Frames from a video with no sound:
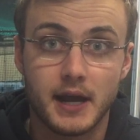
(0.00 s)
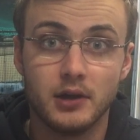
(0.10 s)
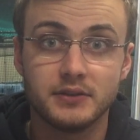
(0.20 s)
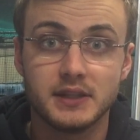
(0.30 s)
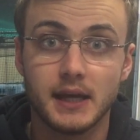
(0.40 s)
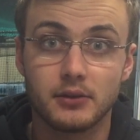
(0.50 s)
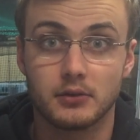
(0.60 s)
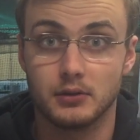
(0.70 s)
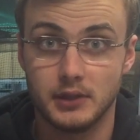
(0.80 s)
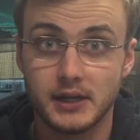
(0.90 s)
are held together,
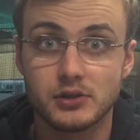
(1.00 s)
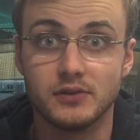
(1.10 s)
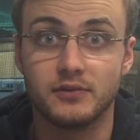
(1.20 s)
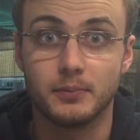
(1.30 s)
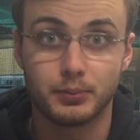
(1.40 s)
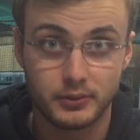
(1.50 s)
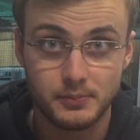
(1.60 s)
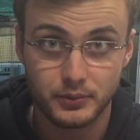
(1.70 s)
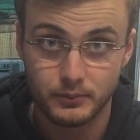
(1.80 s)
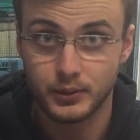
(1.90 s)
the layers of
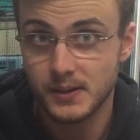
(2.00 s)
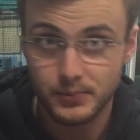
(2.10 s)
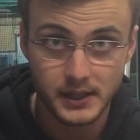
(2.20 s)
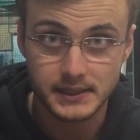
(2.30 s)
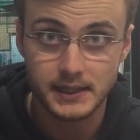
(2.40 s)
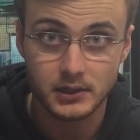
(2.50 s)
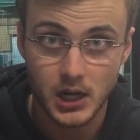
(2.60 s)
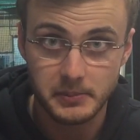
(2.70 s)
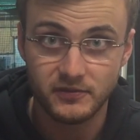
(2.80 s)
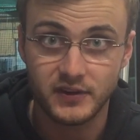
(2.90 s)
pre-impregnated
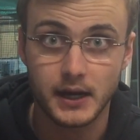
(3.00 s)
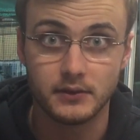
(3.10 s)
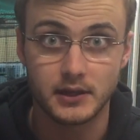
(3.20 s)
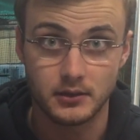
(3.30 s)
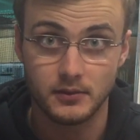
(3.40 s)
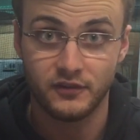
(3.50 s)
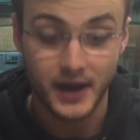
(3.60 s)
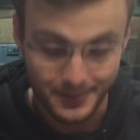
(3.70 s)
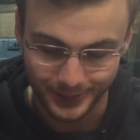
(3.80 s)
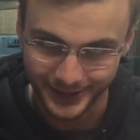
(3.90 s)
carbon
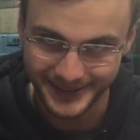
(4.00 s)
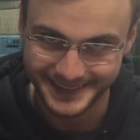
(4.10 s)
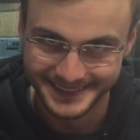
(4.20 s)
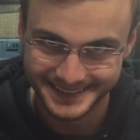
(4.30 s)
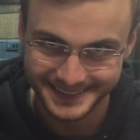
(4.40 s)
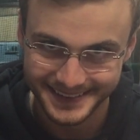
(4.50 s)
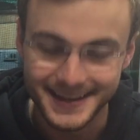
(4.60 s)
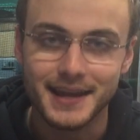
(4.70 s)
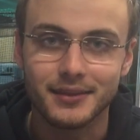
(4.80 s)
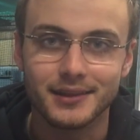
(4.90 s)
fiber
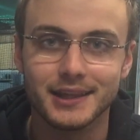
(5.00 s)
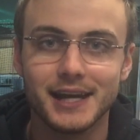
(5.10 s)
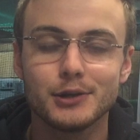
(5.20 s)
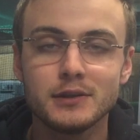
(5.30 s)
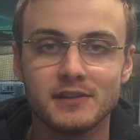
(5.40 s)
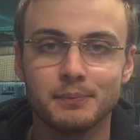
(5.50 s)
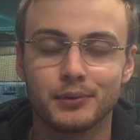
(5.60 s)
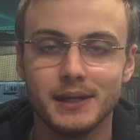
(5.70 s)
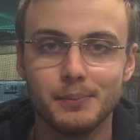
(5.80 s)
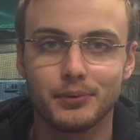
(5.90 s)
the layers of
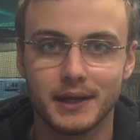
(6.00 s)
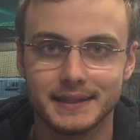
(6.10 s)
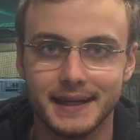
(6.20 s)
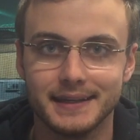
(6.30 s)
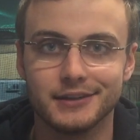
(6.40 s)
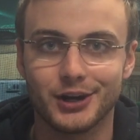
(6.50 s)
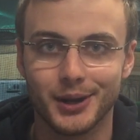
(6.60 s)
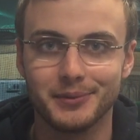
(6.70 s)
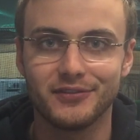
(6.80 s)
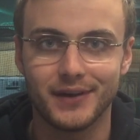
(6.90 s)
pre-impregnated
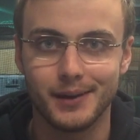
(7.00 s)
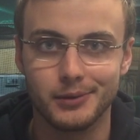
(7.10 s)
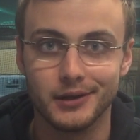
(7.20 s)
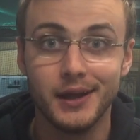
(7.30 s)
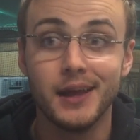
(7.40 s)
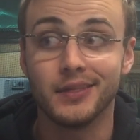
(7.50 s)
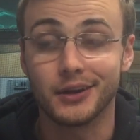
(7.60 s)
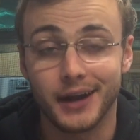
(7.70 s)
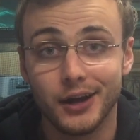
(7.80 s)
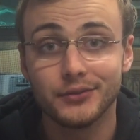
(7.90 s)
carbon fiber that
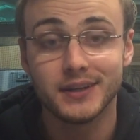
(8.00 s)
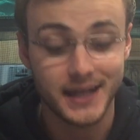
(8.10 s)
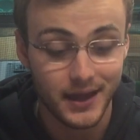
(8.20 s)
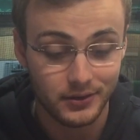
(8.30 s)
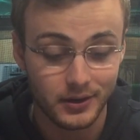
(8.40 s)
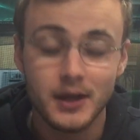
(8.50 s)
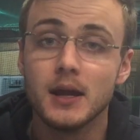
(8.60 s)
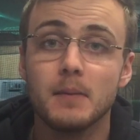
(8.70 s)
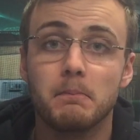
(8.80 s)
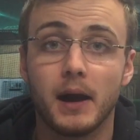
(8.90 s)
are held together
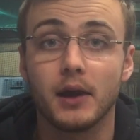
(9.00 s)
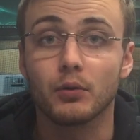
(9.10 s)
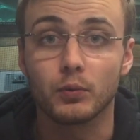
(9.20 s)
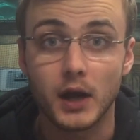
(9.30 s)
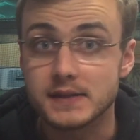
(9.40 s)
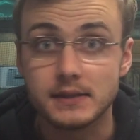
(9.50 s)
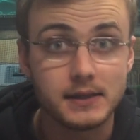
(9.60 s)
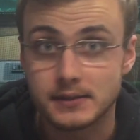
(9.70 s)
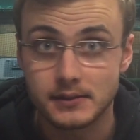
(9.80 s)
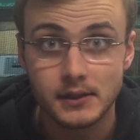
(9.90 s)
by a
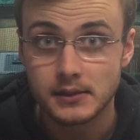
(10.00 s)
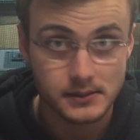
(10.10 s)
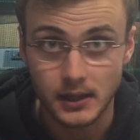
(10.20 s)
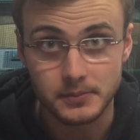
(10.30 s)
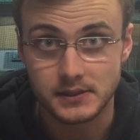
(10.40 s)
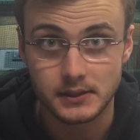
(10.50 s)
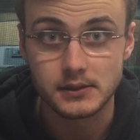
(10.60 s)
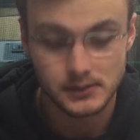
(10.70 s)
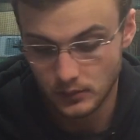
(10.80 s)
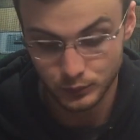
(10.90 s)
resinous
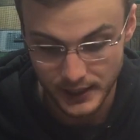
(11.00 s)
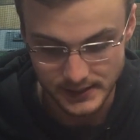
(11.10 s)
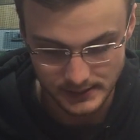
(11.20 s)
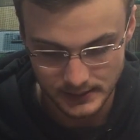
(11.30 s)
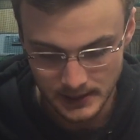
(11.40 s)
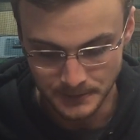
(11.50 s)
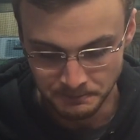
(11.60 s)
substance, a resin,